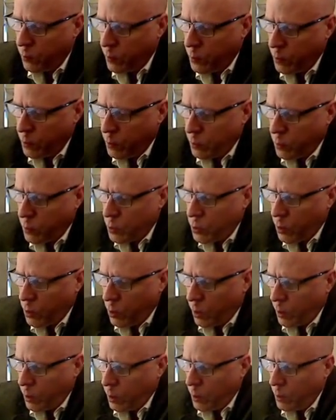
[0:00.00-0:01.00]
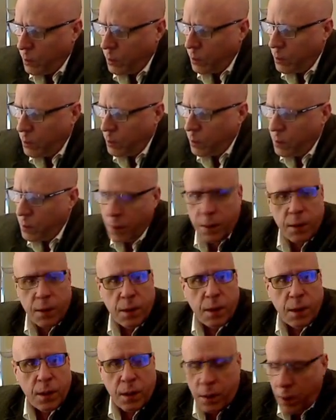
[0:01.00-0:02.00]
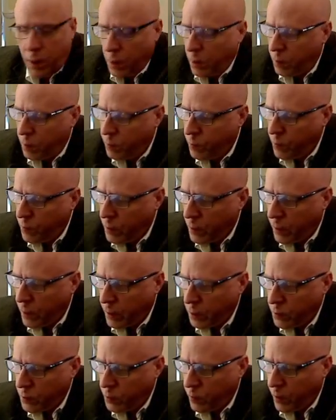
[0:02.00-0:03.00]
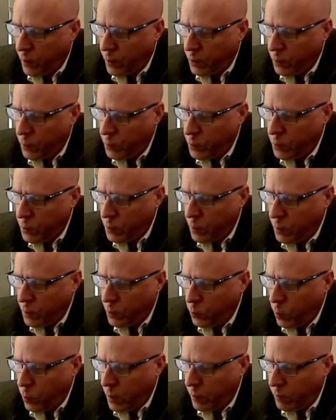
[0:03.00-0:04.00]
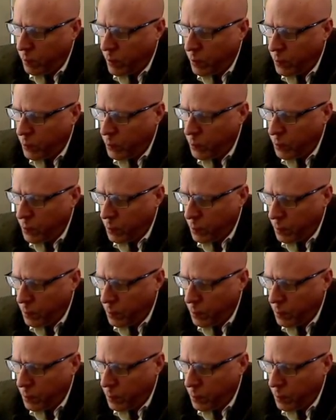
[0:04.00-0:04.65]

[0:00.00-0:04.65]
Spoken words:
a little chart of x values and y values